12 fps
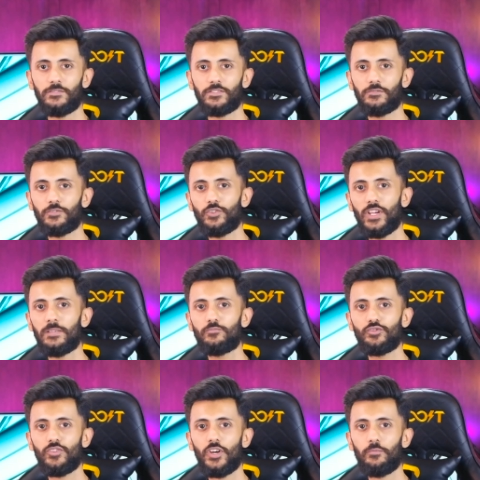this video
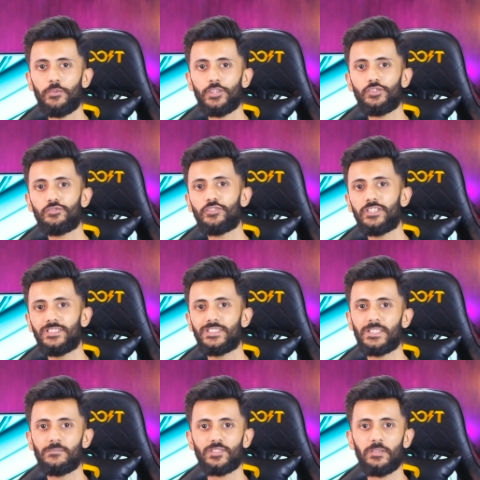helped you out, make sure to hit the
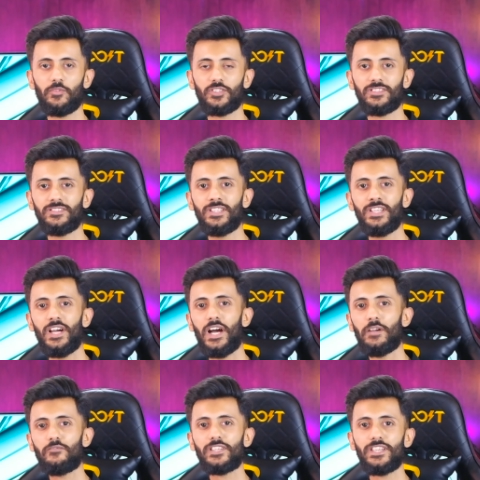thumbs up button.
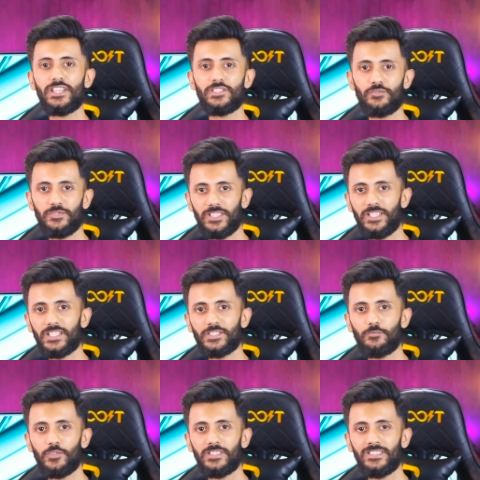I will catch you in the
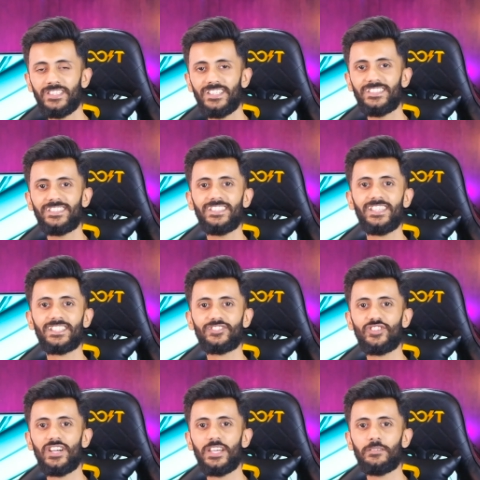next one. Until next
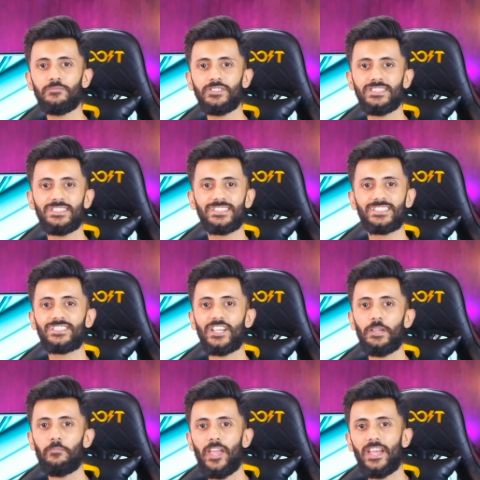time, this is
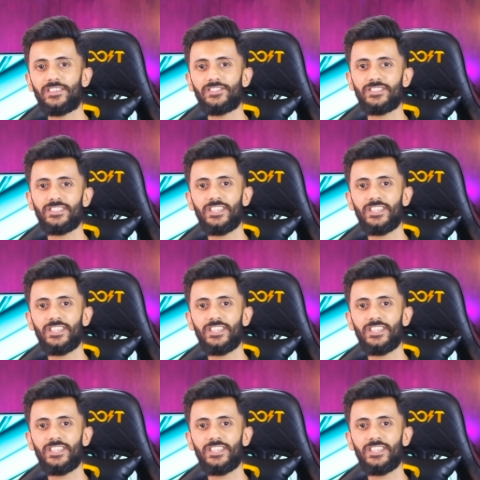iMAT.